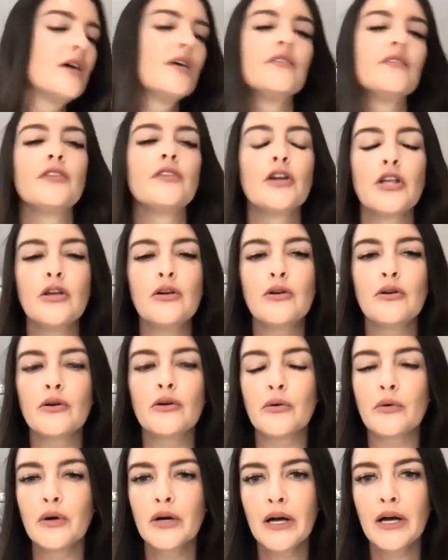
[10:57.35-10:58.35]
for
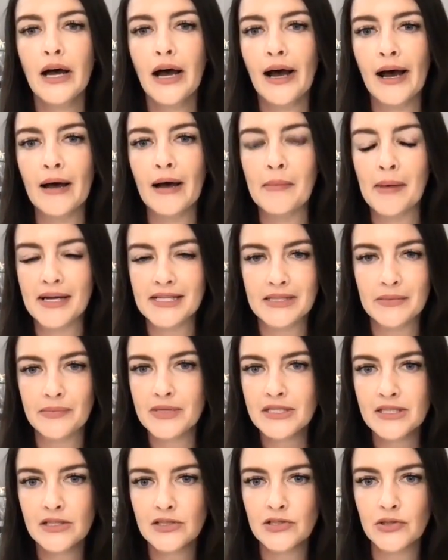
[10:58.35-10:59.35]
you as a
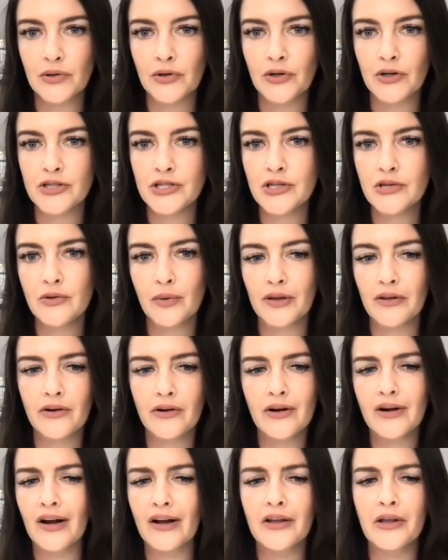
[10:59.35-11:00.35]
business owner too, whether
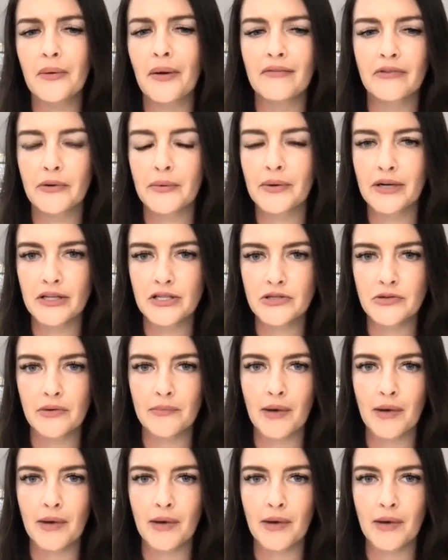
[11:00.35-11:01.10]
or not you ever want to do a